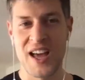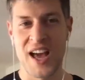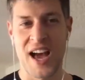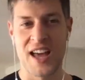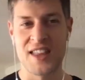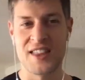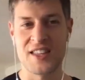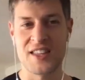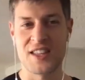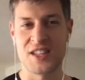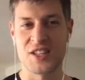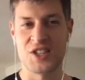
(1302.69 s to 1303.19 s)
i
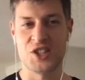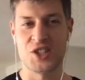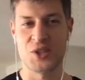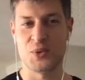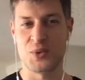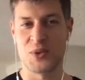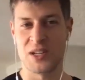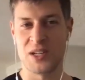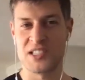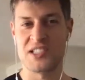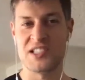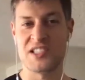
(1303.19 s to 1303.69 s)
think that she
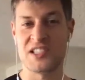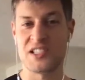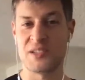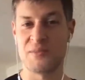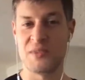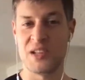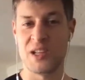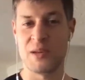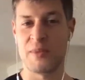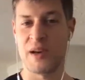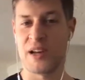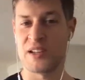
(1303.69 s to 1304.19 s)
would listen to
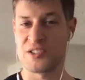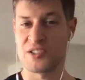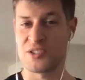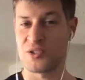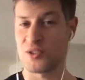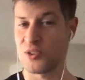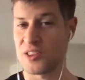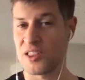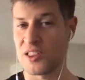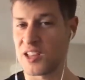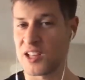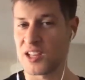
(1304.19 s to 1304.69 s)
me about
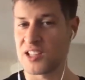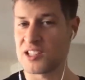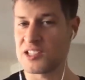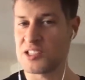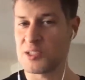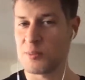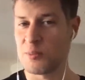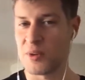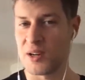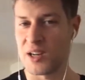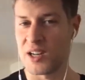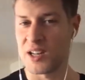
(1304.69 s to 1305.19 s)
certain
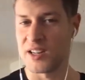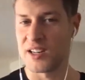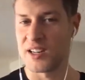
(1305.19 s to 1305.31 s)
things but